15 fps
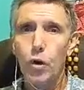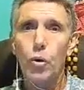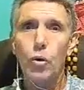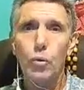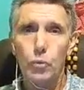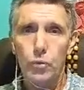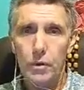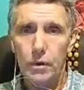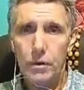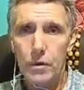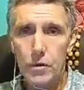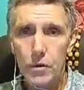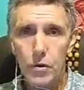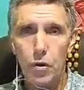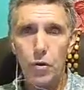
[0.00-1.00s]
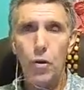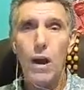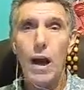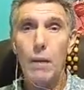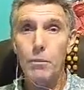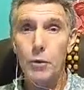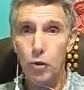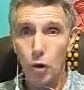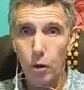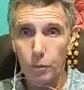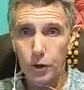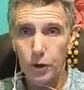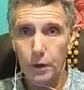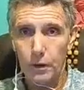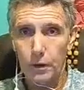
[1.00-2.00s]
glut. So your
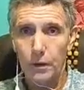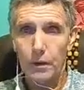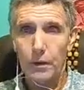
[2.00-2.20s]
absorption